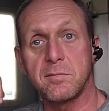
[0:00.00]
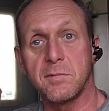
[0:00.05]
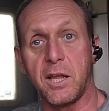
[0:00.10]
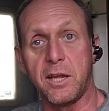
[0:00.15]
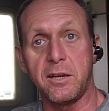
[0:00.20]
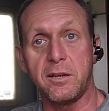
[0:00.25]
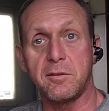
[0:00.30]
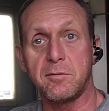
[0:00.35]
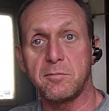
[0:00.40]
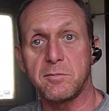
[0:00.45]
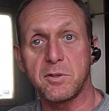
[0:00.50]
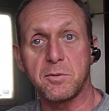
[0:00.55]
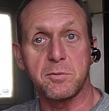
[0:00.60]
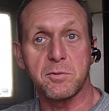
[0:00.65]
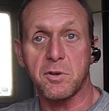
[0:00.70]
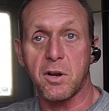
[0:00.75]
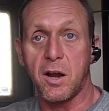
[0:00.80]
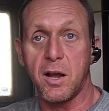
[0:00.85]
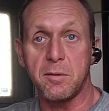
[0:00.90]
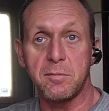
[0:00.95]
Like,
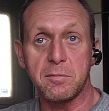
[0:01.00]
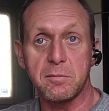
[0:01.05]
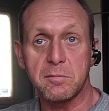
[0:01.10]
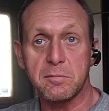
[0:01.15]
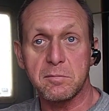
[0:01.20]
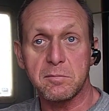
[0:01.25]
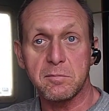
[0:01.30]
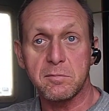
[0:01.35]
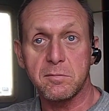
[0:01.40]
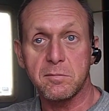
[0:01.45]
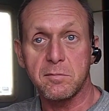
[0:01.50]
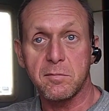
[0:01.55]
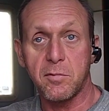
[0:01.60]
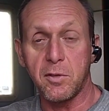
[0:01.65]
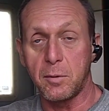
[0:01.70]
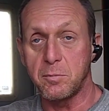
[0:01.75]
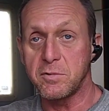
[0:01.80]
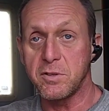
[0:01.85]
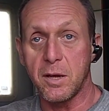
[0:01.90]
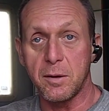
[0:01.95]
subscribe,
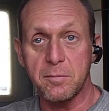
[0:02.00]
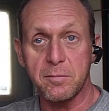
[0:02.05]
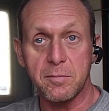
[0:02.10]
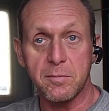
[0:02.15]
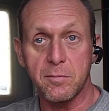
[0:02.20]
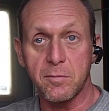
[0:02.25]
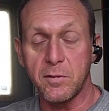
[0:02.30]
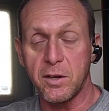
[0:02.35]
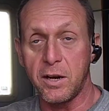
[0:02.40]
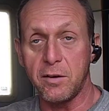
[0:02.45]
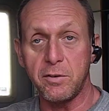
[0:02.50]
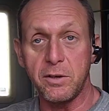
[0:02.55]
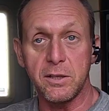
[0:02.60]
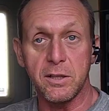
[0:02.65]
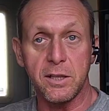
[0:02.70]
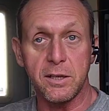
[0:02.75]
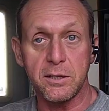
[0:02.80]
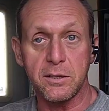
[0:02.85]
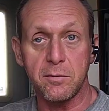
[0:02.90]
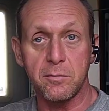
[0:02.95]
thumbs up, whatever
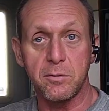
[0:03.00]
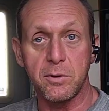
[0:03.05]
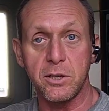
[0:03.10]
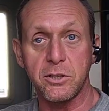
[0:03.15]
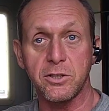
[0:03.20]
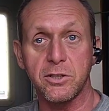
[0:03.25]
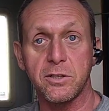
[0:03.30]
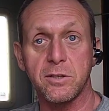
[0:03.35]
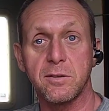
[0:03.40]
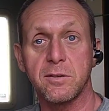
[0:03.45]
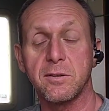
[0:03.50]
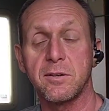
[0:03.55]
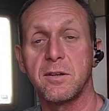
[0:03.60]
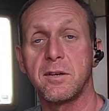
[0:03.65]
you wish.